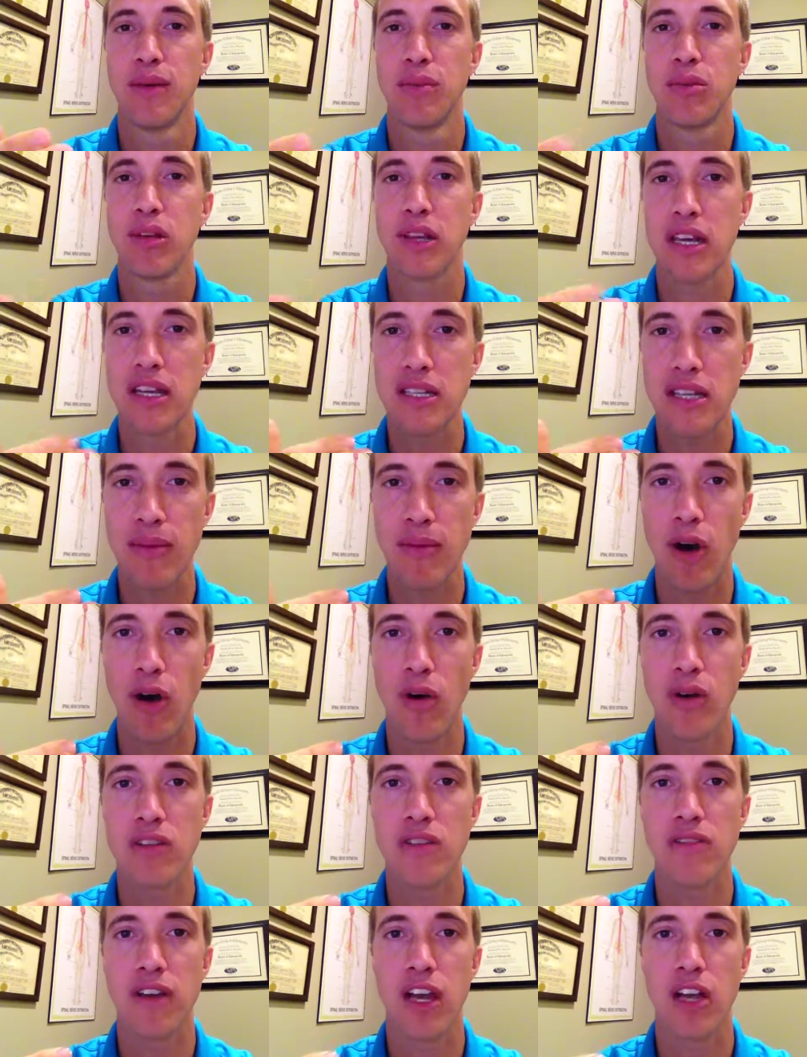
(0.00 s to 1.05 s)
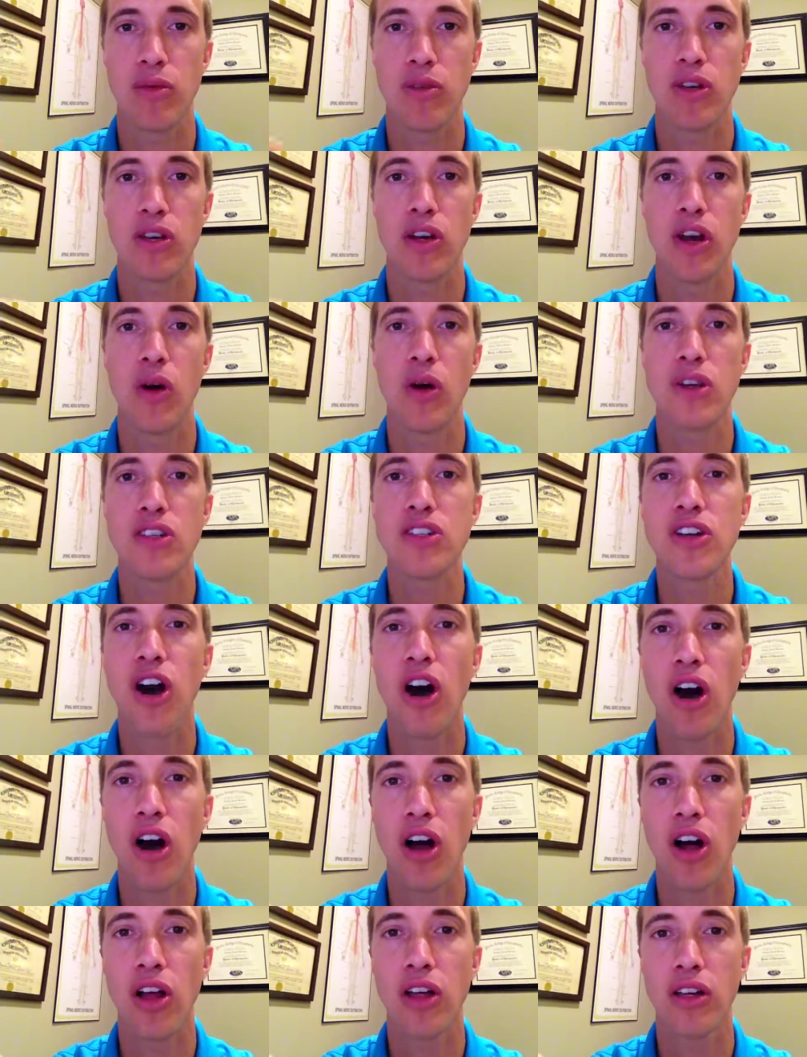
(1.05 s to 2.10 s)
please, I'm always available. You can always
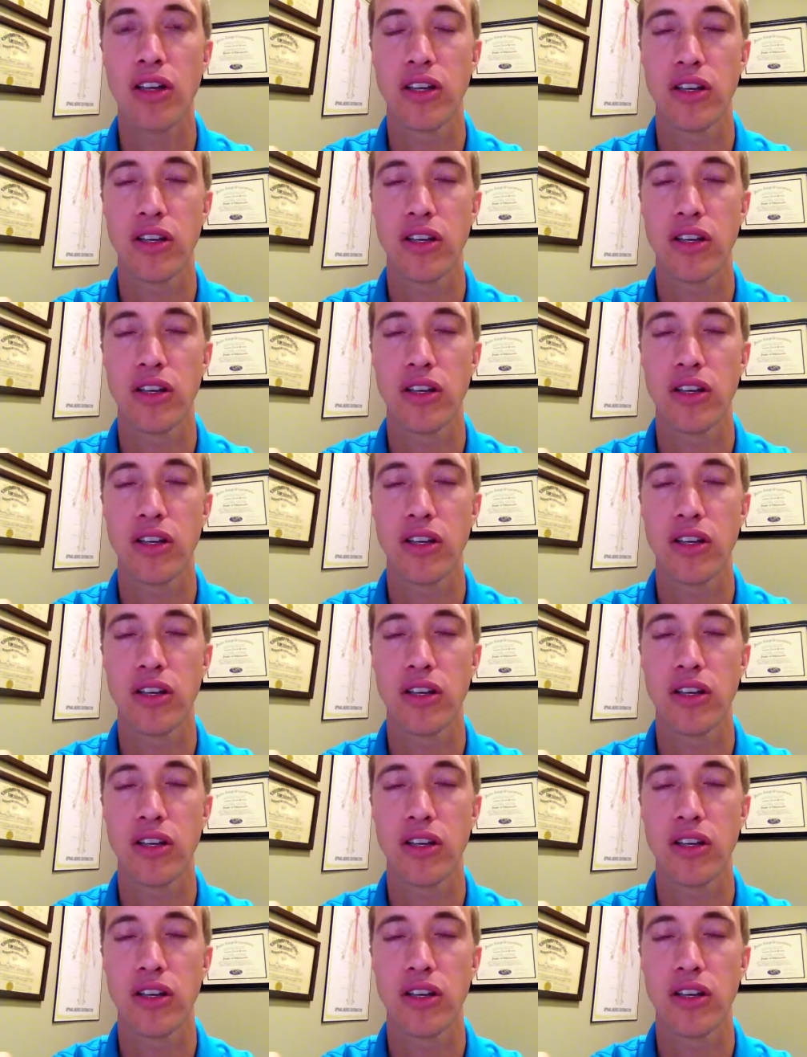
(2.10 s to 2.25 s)
call,